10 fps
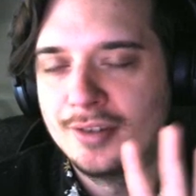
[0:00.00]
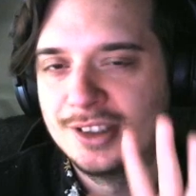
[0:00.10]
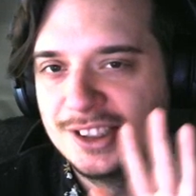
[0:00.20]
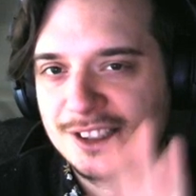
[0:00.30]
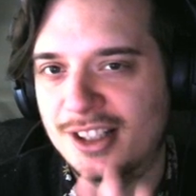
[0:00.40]

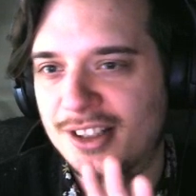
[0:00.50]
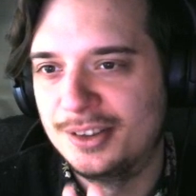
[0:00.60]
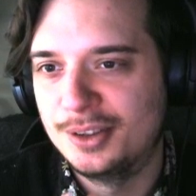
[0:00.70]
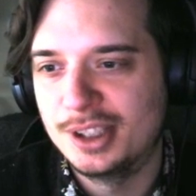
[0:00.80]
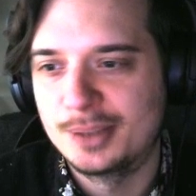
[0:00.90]
Designer into
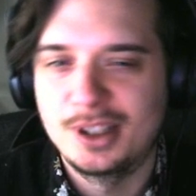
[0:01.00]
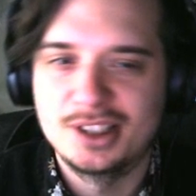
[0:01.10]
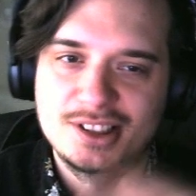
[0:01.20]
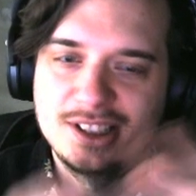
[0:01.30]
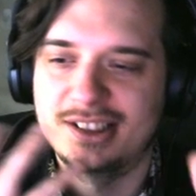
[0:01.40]
this, because
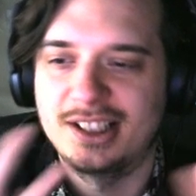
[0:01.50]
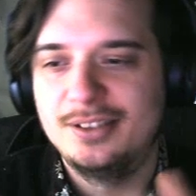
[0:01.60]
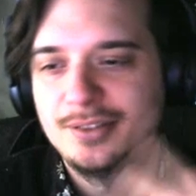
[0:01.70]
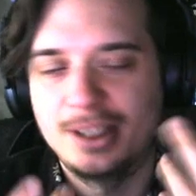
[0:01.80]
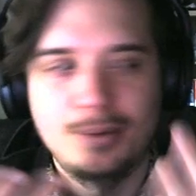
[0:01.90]
it's kind of
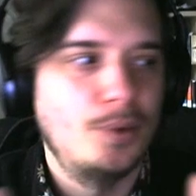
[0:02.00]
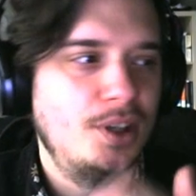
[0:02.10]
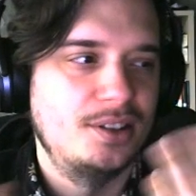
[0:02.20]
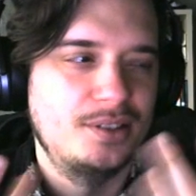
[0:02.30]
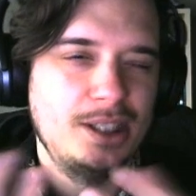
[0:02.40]
like we want to
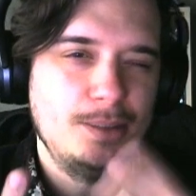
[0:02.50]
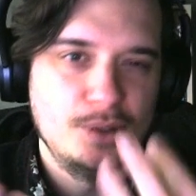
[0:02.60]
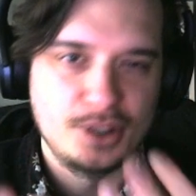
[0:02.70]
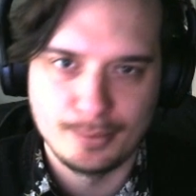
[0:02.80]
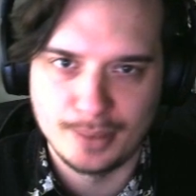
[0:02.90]
keep
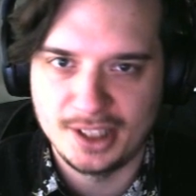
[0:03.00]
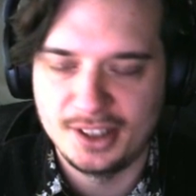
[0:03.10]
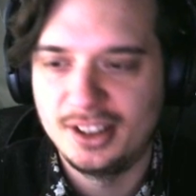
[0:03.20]
using Blender.